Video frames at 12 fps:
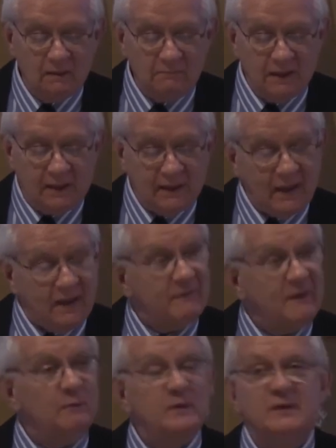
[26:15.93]
But
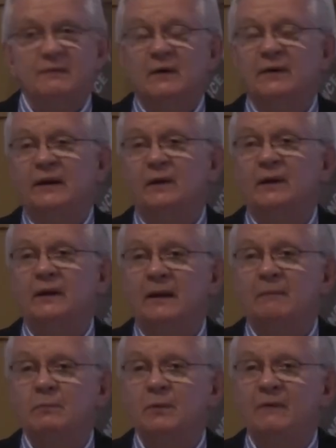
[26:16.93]
Gaddafi was very good
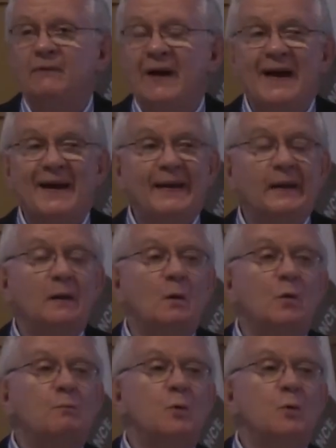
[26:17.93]
at providing